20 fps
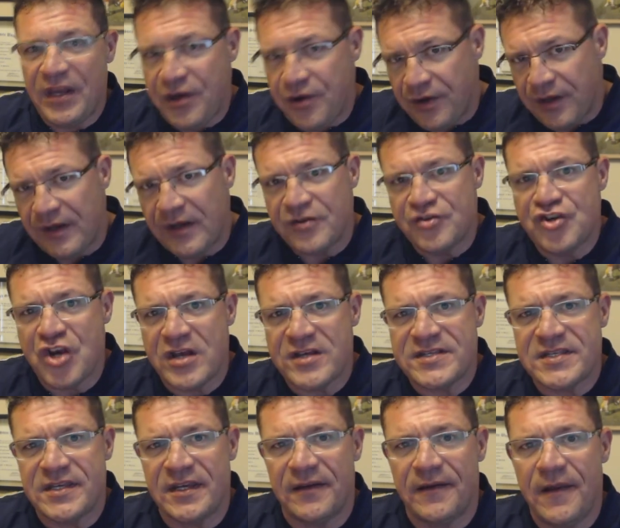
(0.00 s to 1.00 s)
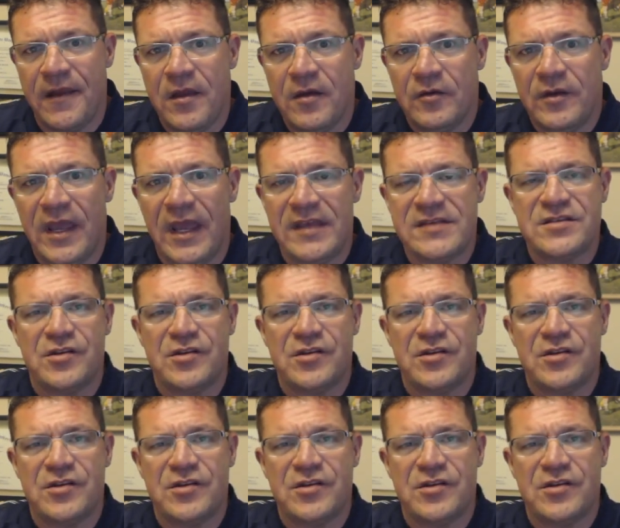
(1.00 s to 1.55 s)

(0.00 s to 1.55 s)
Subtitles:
you can adjust it, okay?